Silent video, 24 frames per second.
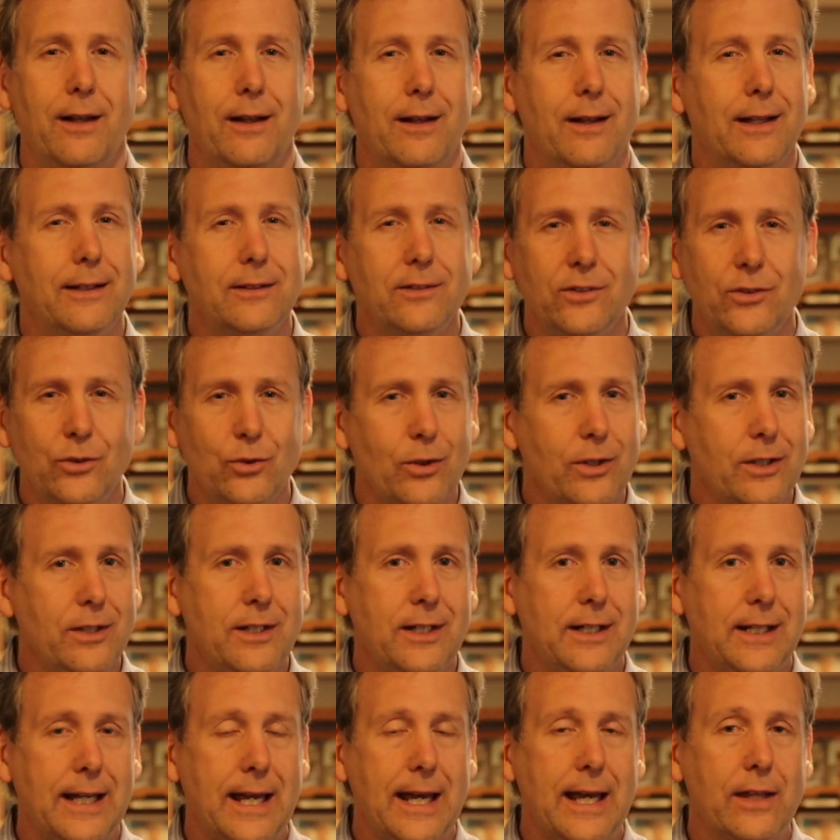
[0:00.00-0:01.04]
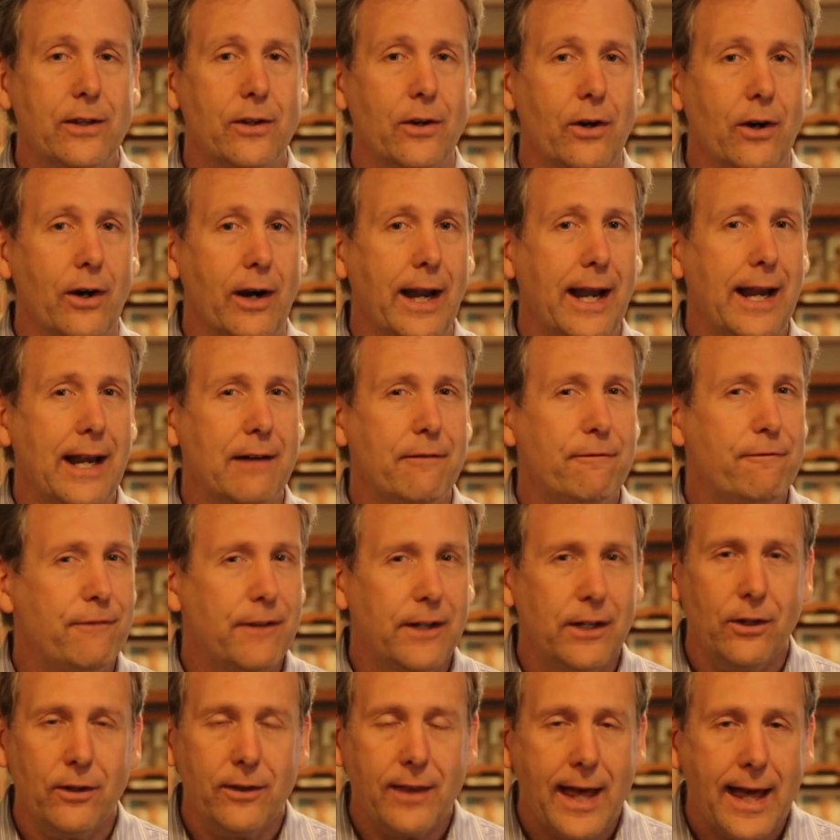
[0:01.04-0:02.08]
Let's join together and
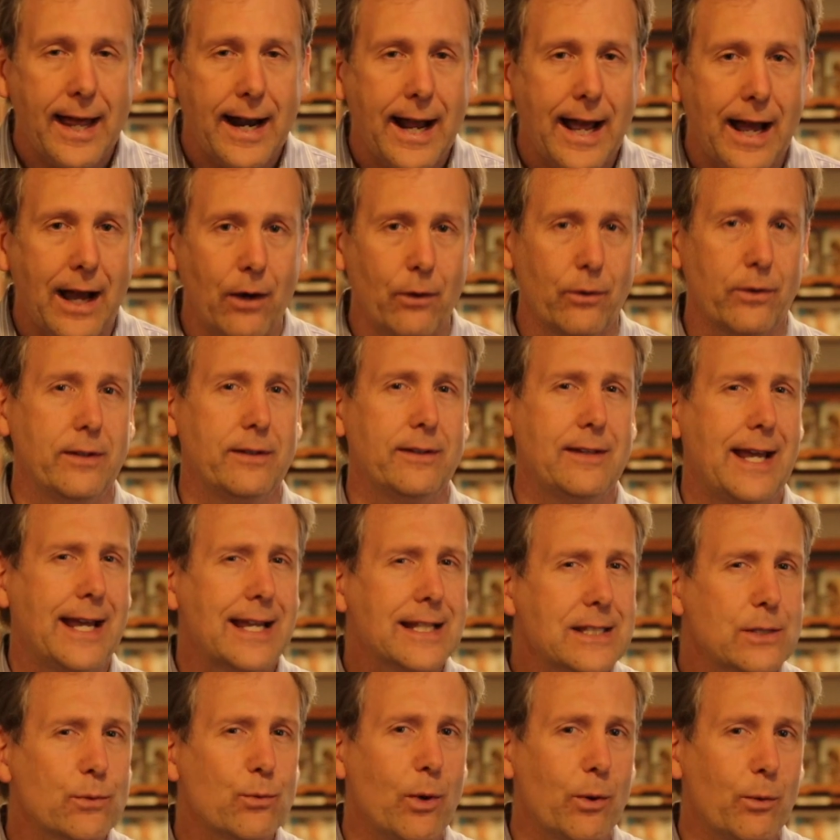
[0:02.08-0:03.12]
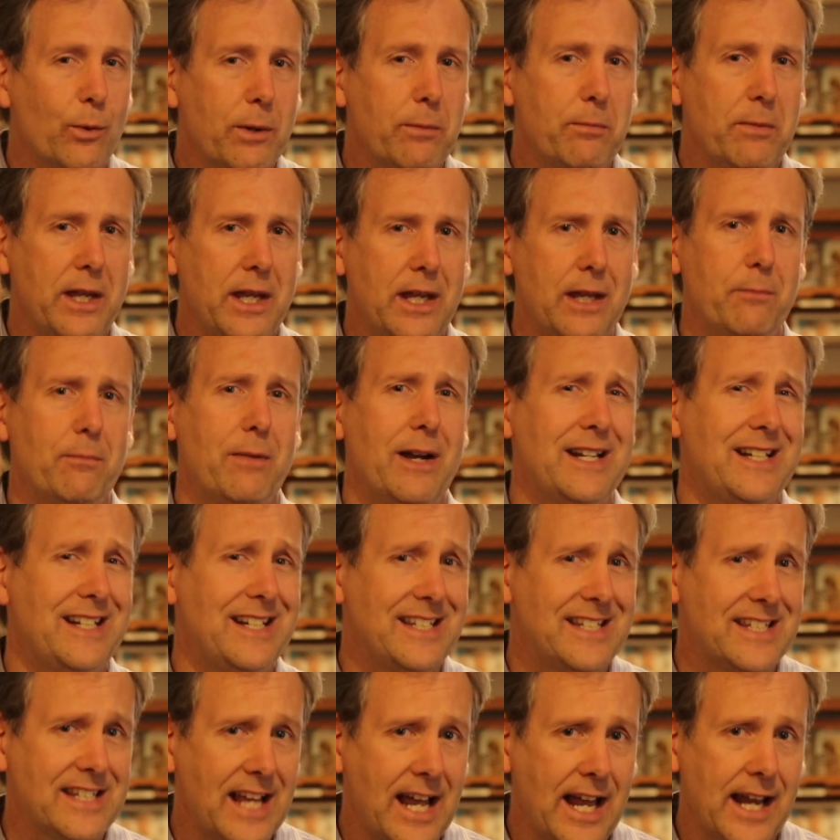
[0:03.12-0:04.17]
figure that out. That's what we mean by
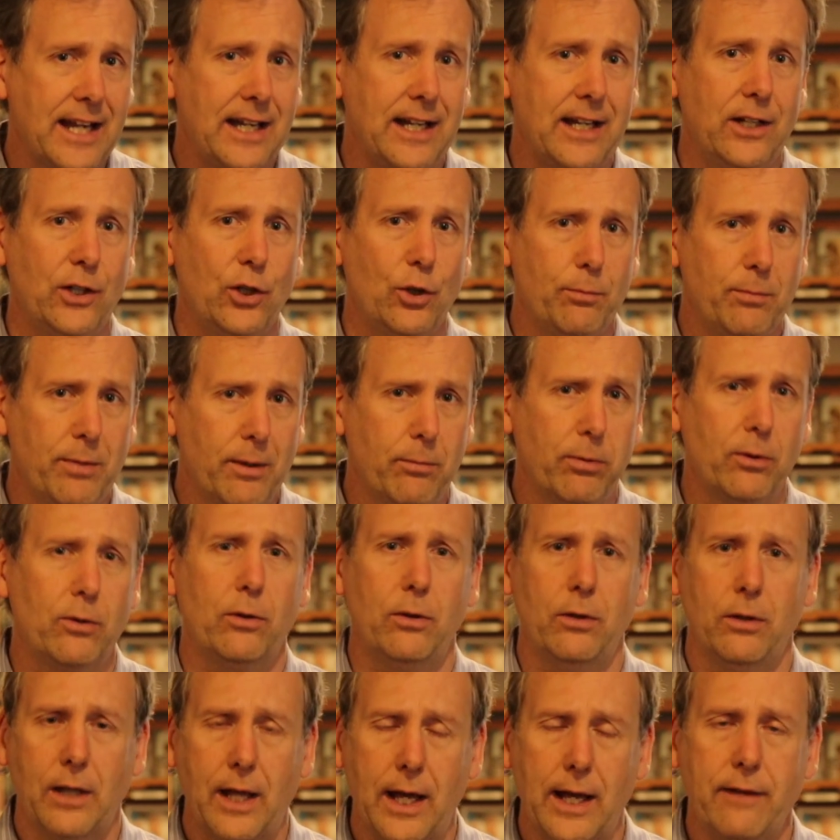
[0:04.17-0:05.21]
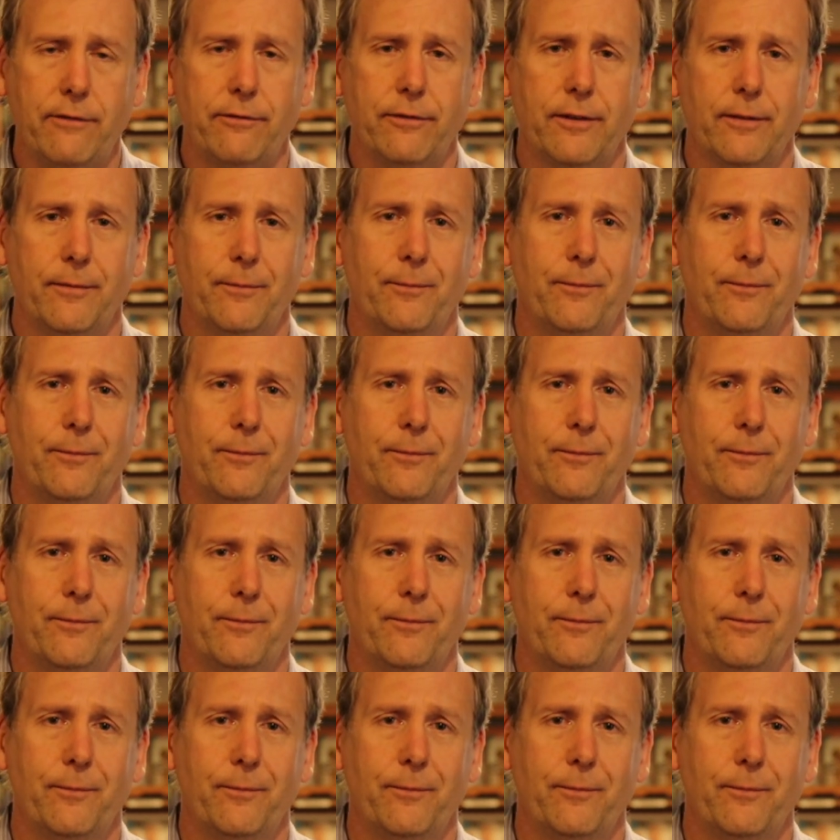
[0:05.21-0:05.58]
designing your biblical life.